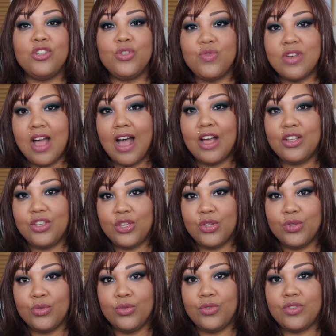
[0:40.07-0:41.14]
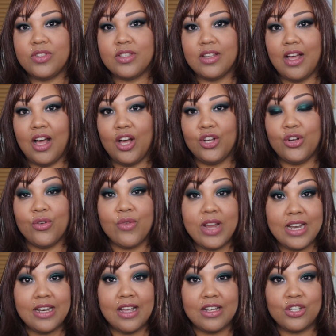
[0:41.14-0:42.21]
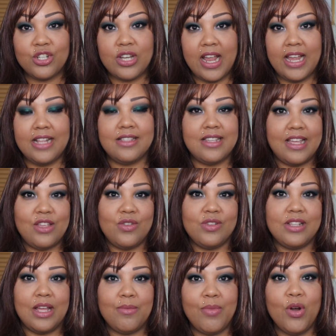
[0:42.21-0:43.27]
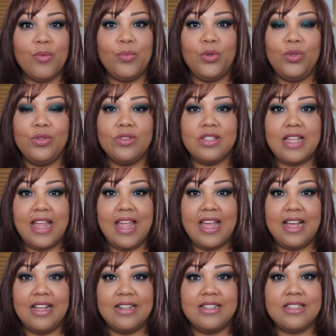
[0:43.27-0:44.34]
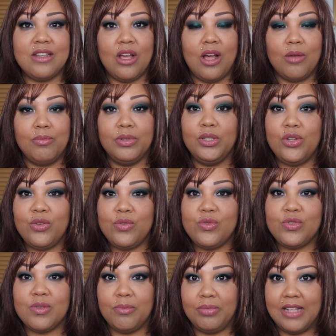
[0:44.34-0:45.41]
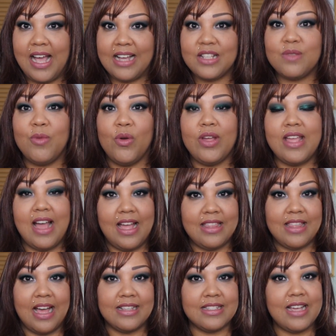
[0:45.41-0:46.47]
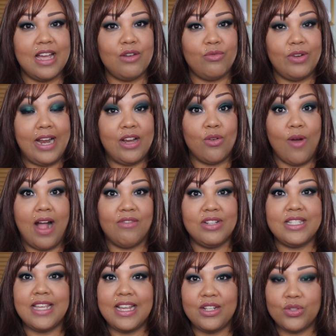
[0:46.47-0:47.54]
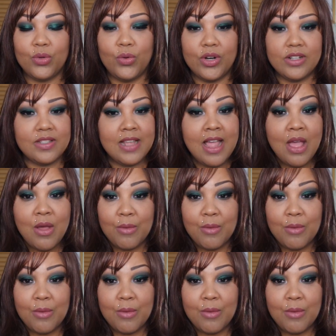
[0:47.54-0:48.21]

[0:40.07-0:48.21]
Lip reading: do not use green shades. I use like purples and blues, black smoky eye. That's kind of what I gravitate towards.